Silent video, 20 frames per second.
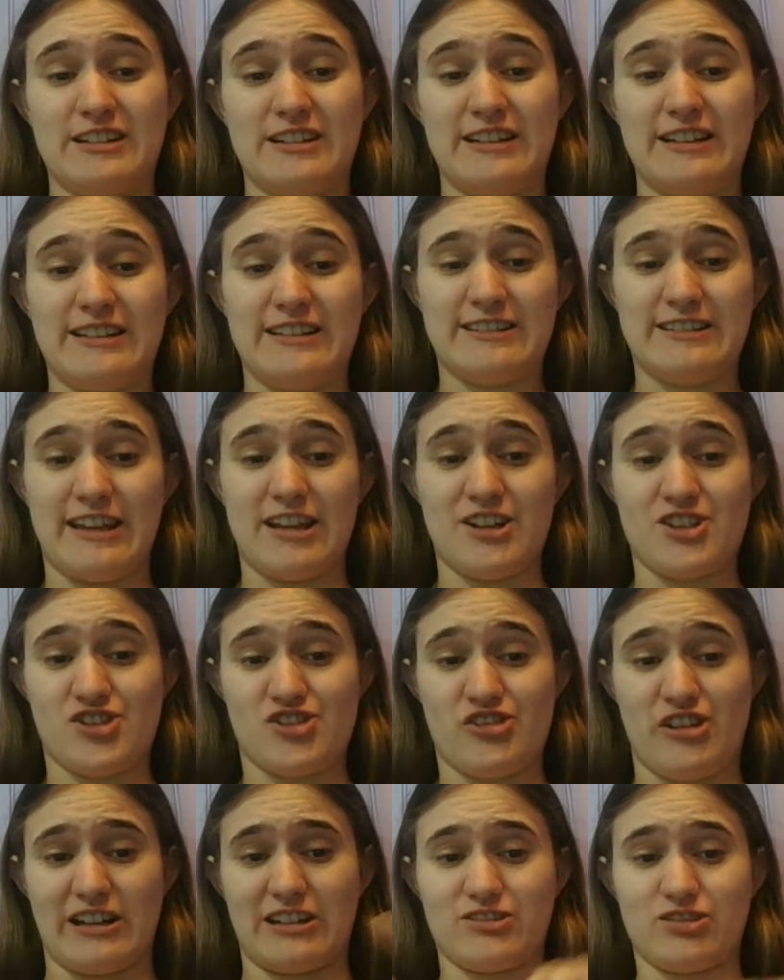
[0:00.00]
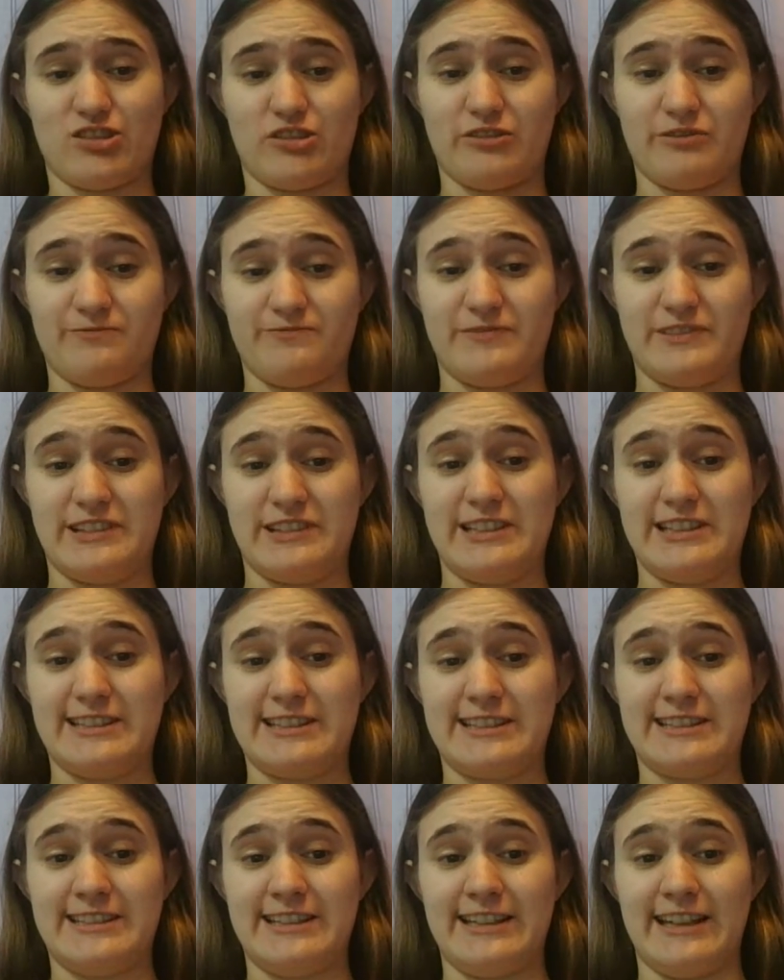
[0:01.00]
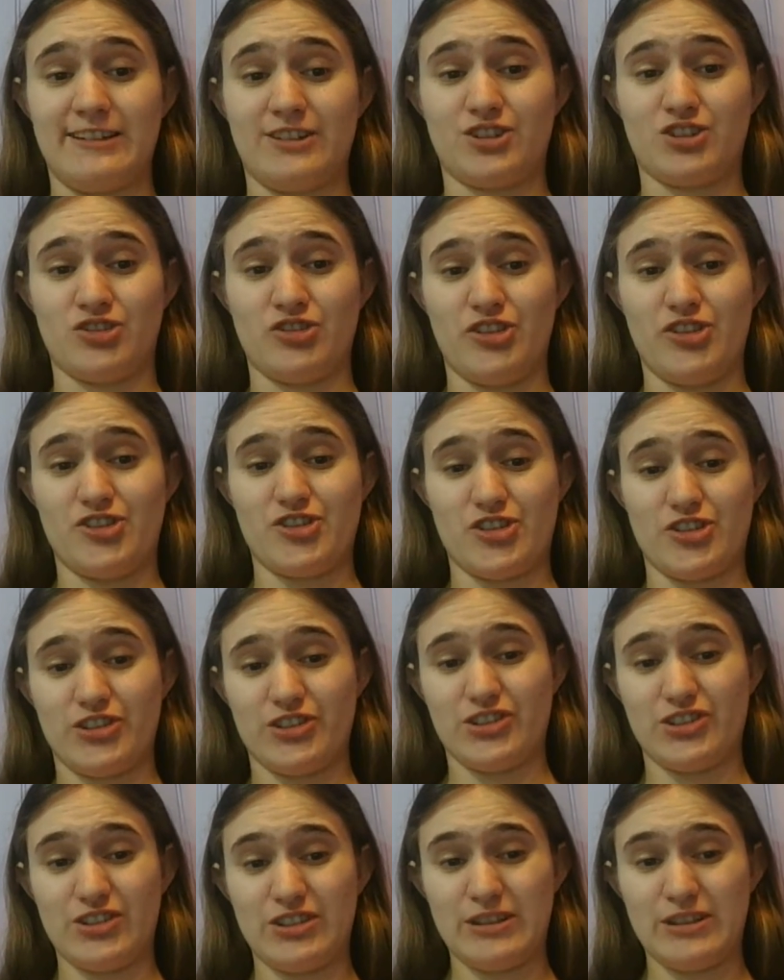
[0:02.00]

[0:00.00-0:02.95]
East Asian dragons are distinct creatures.